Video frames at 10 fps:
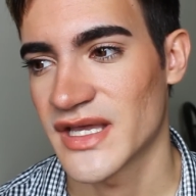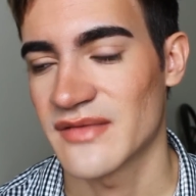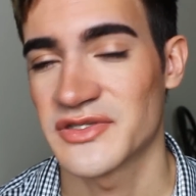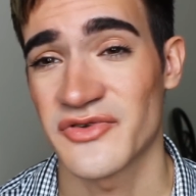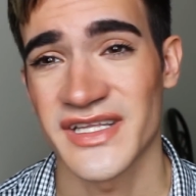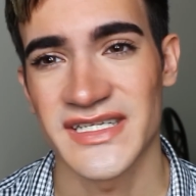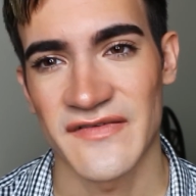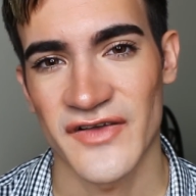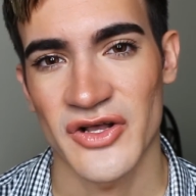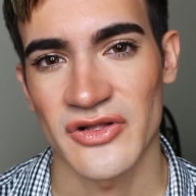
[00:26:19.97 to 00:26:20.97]
becomes really
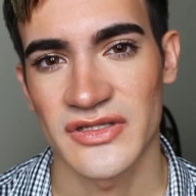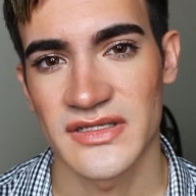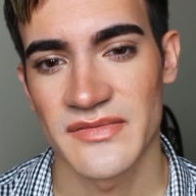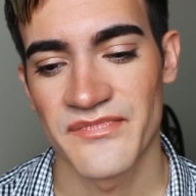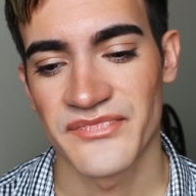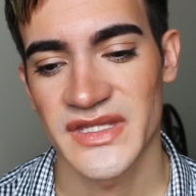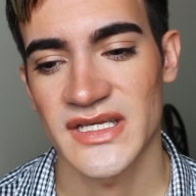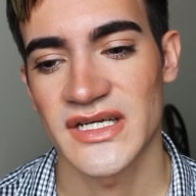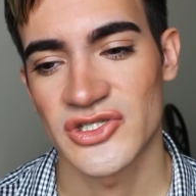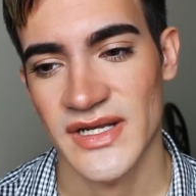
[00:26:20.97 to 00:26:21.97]
difficult
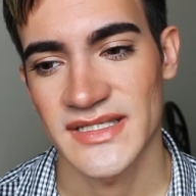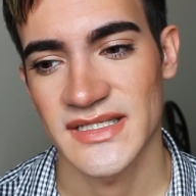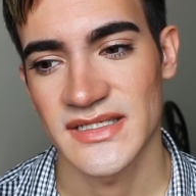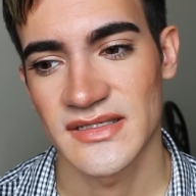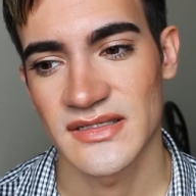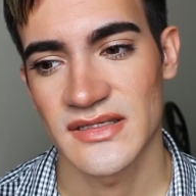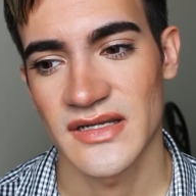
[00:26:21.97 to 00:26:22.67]
to address it